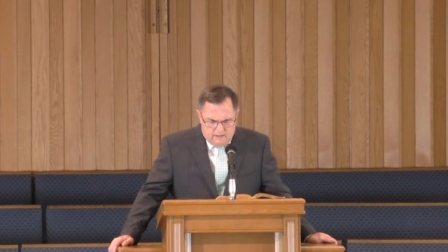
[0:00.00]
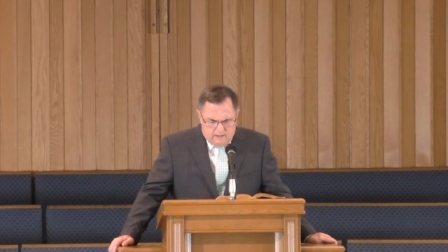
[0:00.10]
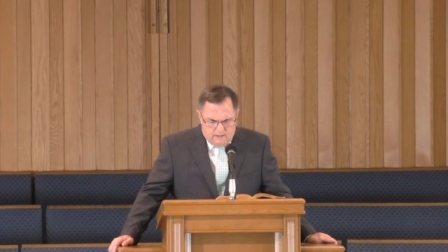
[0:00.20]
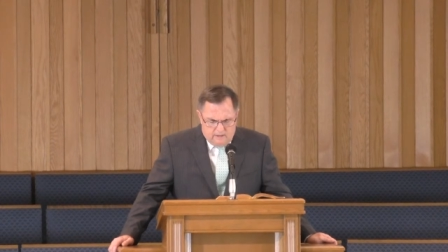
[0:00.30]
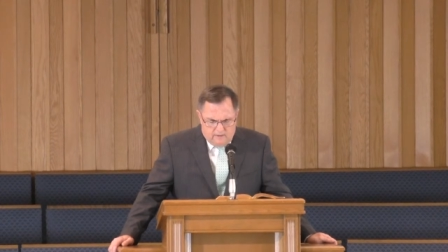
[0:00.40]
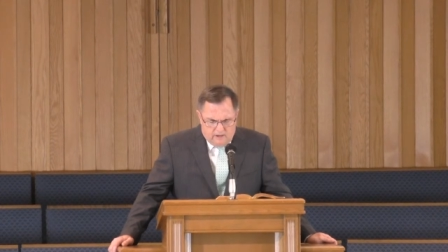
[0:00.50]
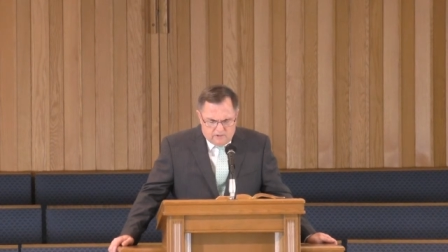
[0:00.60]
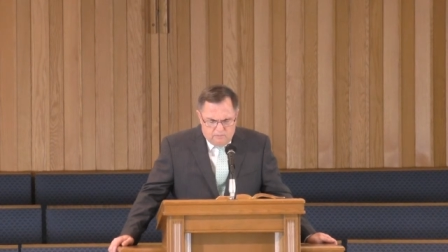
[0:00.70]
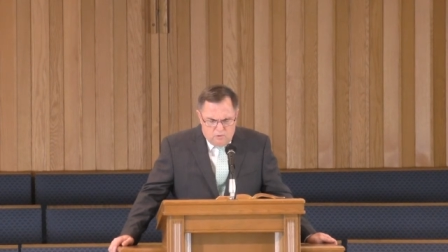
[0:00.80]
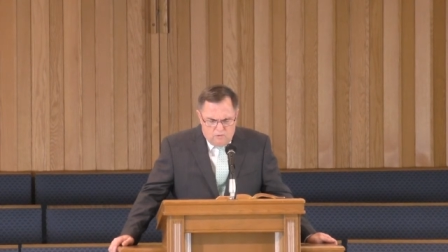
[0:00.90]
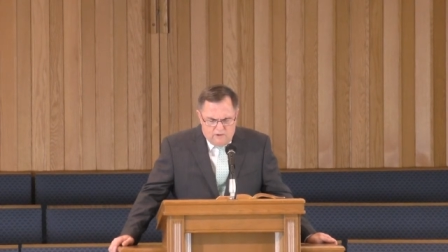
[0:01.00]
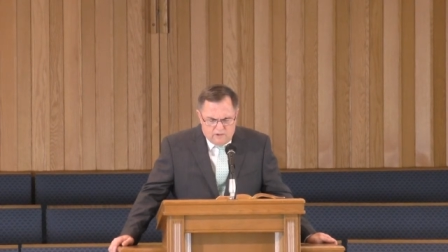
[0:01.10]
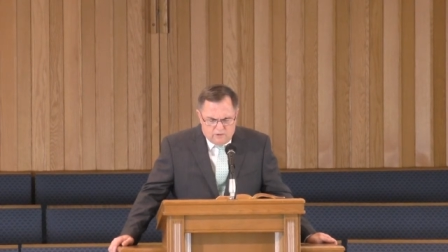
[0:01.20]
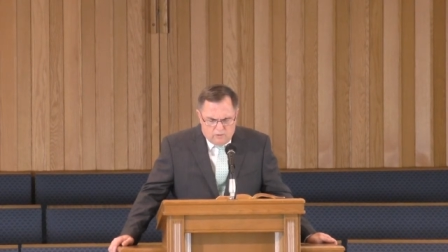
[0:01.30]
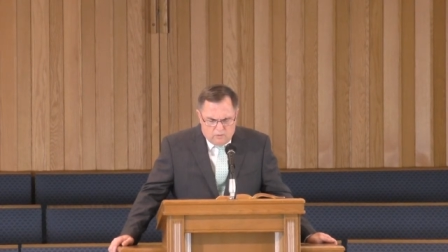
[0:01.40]
and thus moved
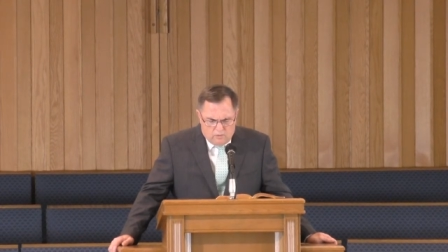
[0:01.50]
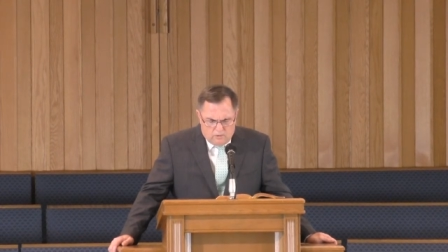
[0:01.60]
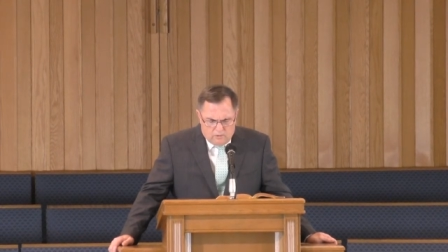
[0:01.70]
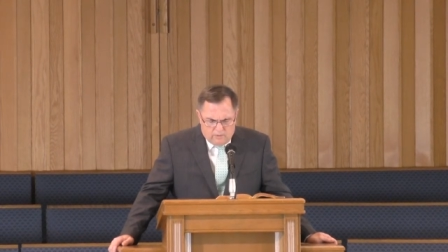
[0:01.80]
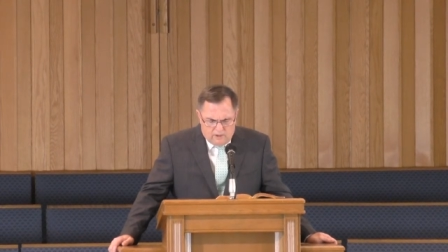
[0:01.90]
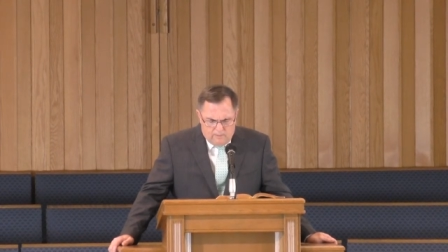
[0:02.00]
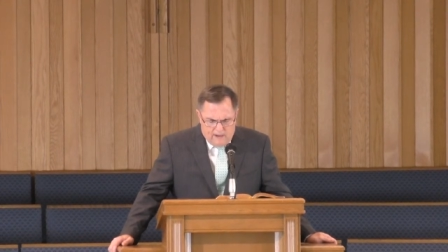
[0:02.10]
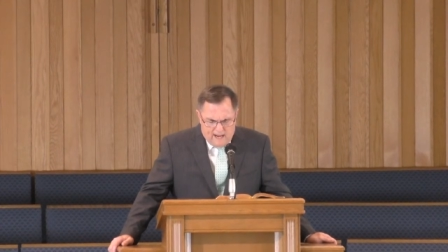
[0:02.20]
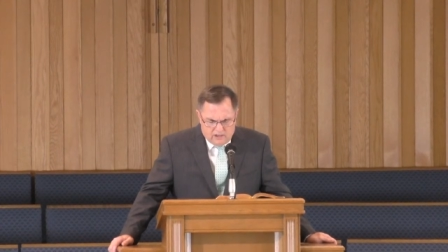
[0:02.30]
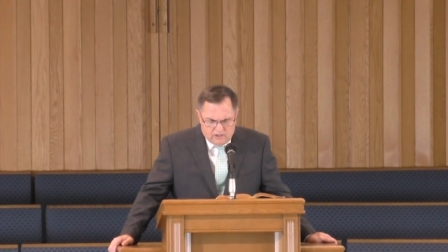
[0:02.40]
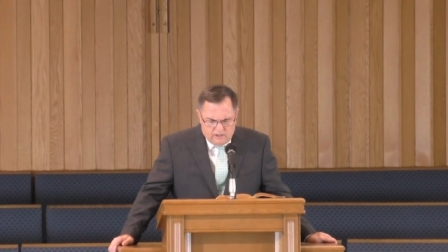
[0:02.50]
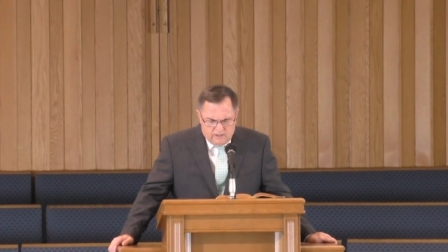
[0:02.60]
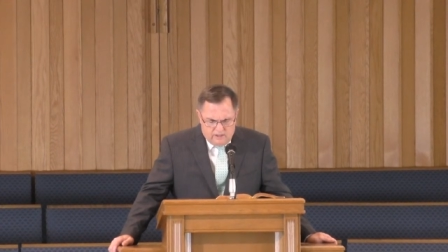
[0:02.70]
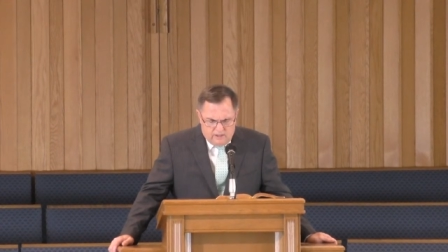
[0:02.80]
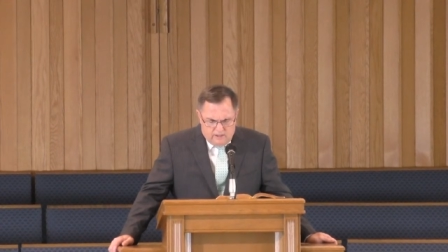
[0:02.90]
into the world with compassion,
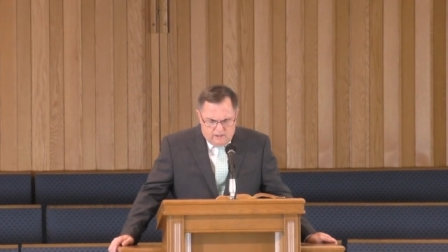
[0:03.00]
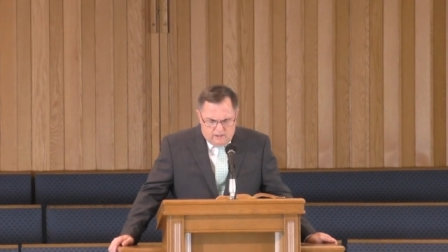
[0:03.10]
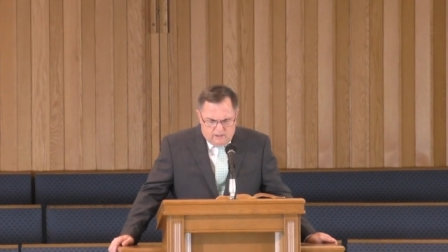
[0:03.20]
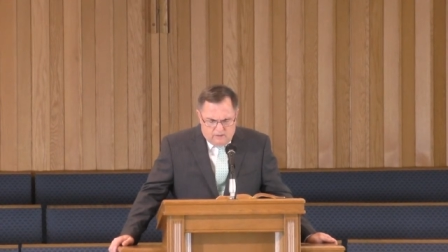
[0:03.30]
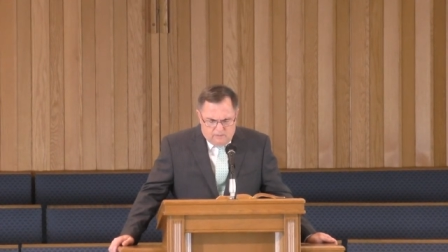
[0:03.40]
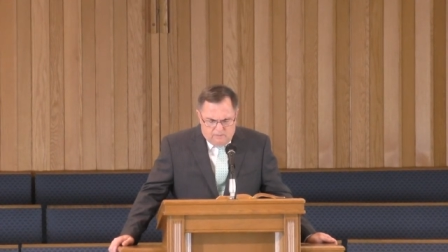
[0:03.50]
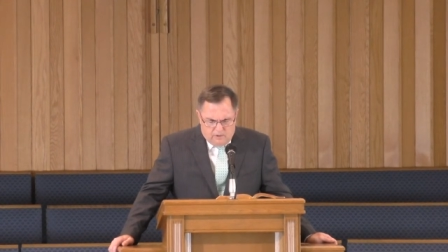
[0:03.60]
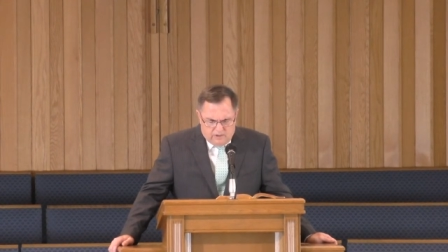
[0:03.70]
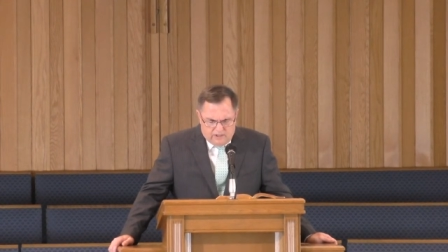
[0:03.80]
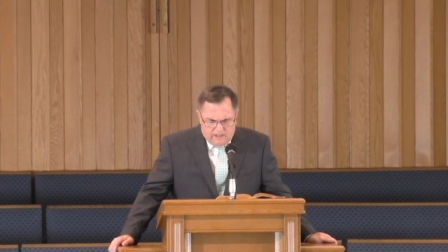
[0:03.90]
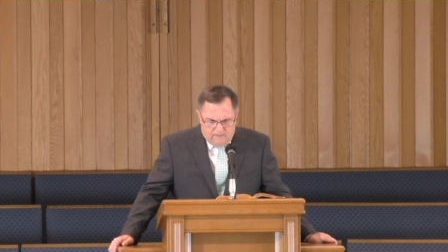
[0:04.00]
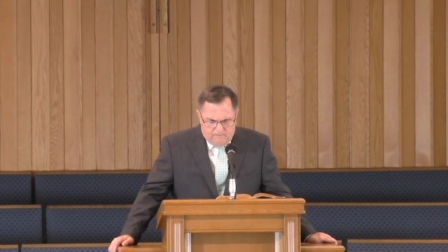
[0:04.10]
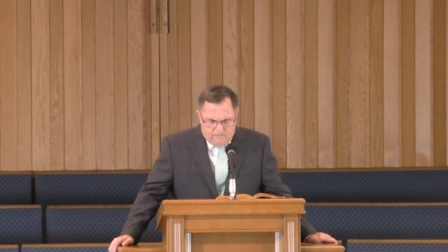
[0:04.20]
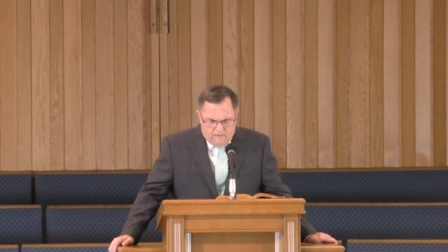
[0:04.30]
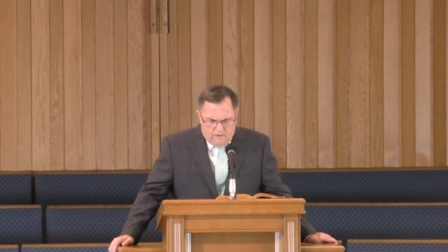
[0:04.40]
with mercy,
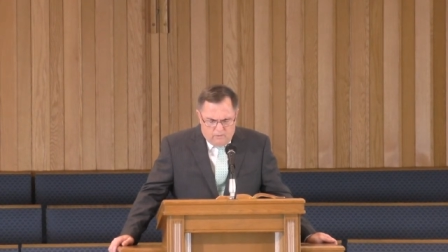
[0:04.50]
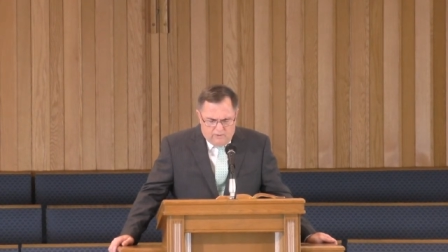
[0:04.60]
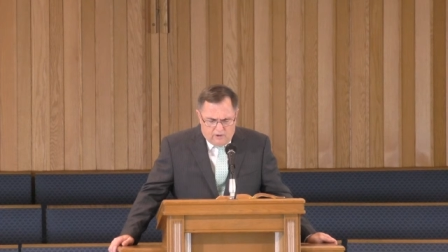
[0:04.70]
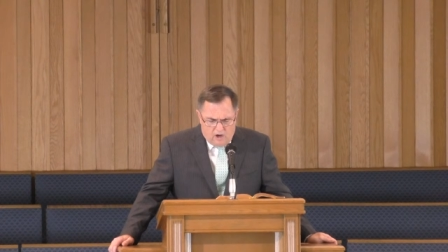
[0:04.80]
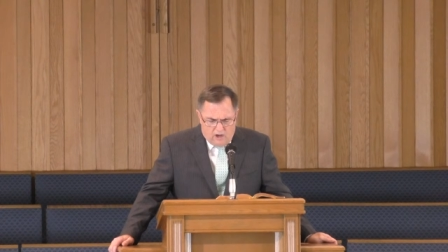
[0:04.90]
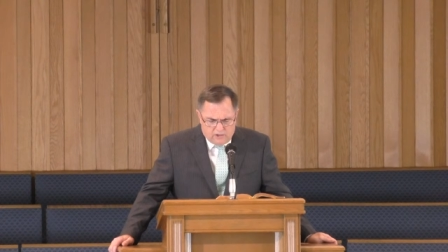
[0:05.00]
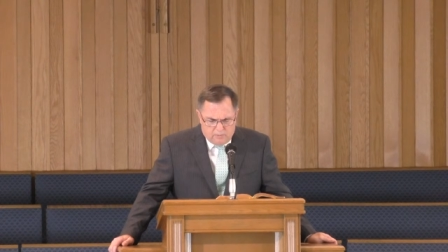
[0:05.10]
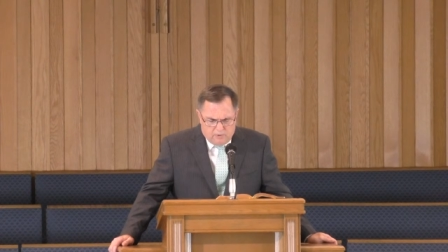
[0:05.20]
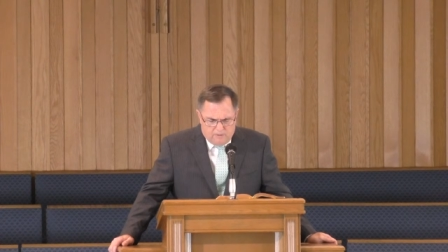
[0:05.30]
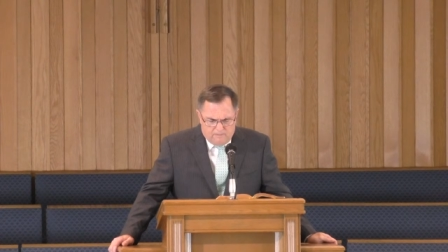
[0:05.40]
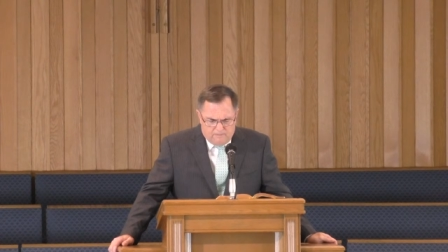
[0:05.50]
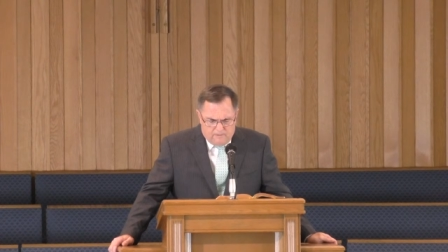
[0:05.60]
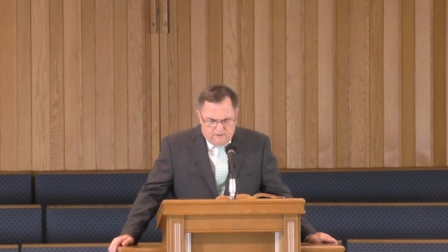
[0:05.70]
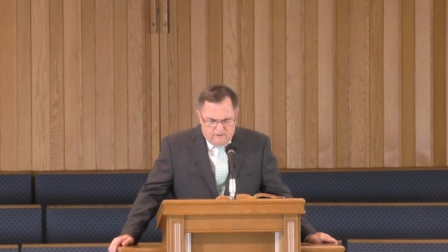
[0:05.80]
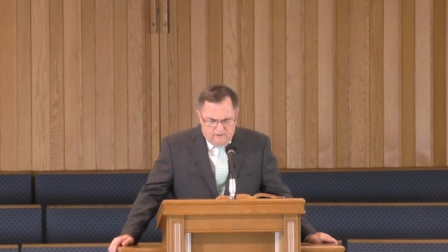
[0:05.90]
and with the gospel.
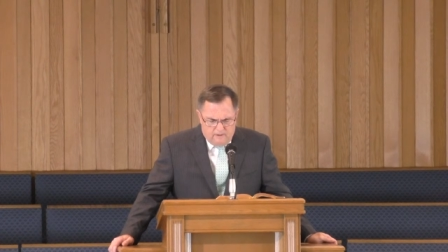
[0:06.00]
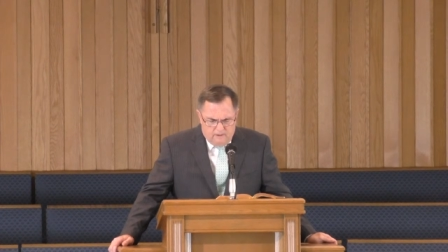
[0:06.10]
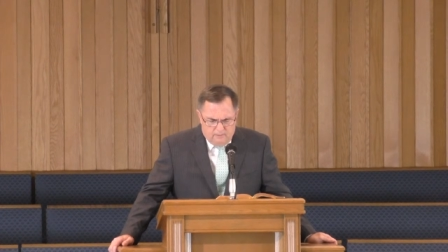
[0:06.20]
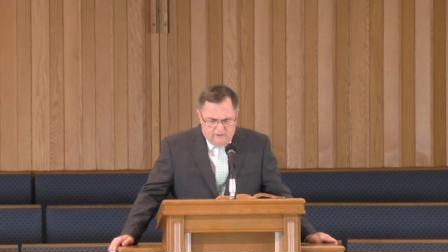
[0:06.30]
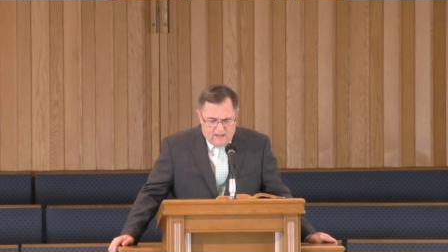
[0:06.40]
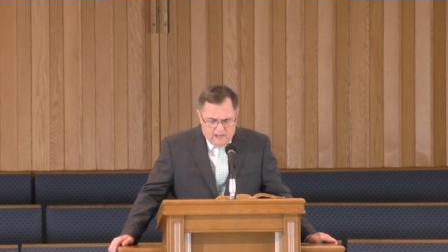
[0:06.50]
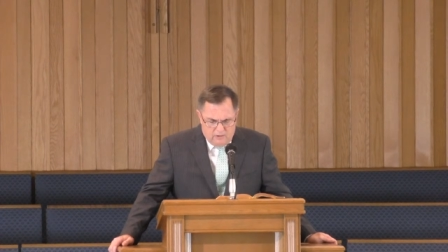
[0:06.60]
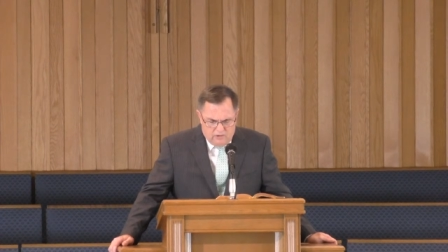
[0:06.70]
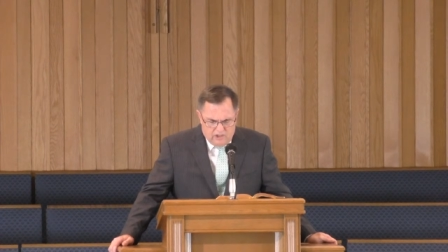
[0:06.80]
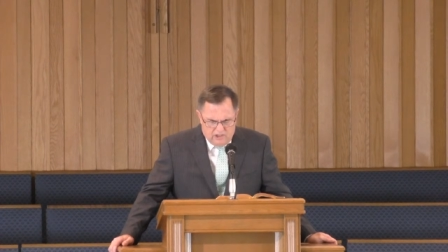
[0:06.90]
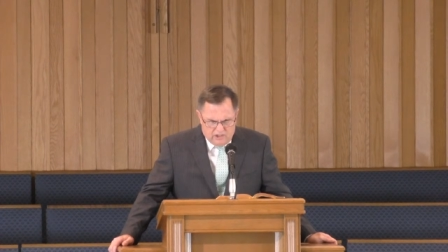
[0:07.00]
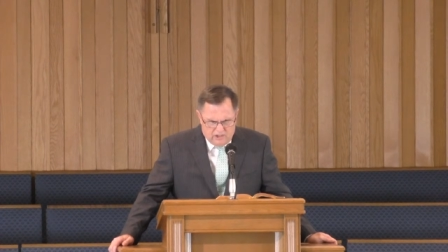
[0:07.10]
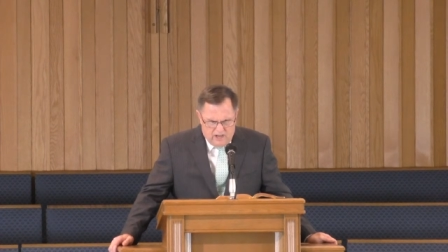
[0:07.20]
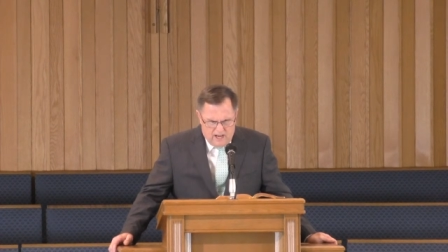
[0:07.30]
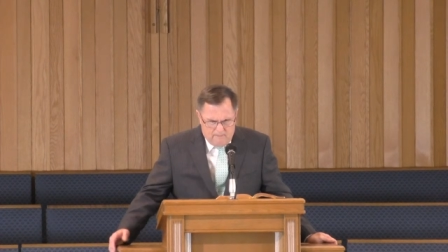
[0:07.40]
And we thank you in Jesus'
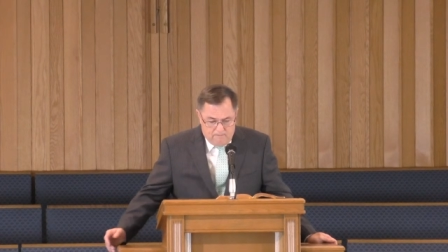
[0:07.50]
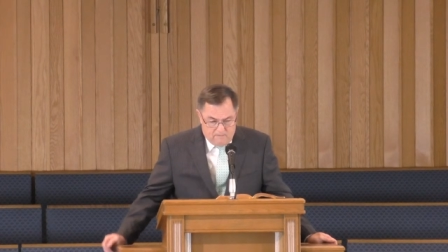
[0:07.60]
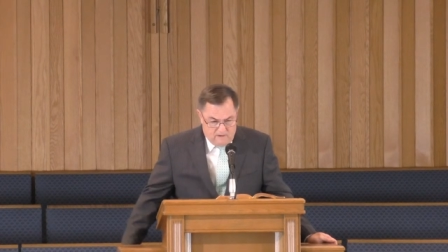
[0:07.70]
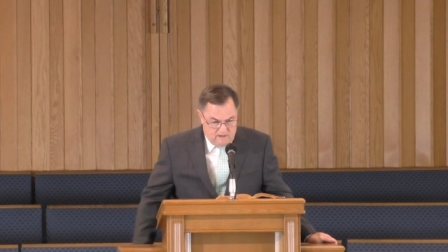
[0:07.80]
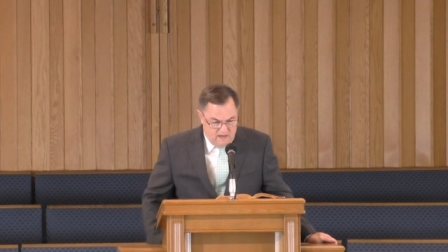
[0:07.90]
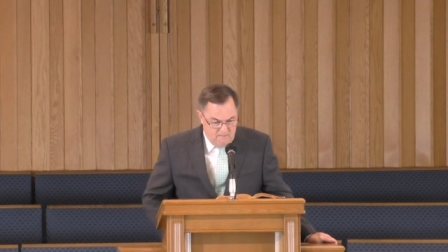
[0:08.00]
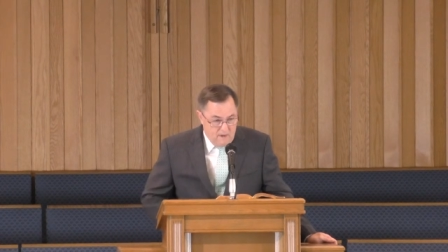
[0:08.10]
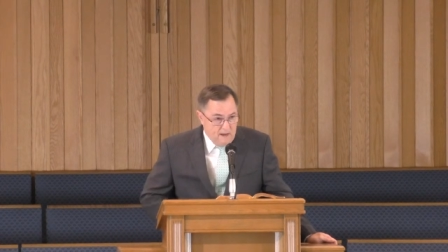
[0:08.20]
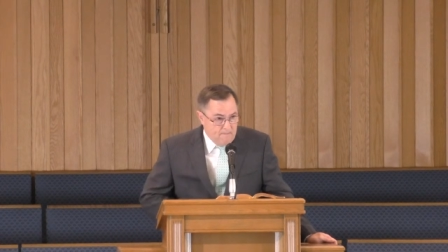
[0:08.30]
name. Amen.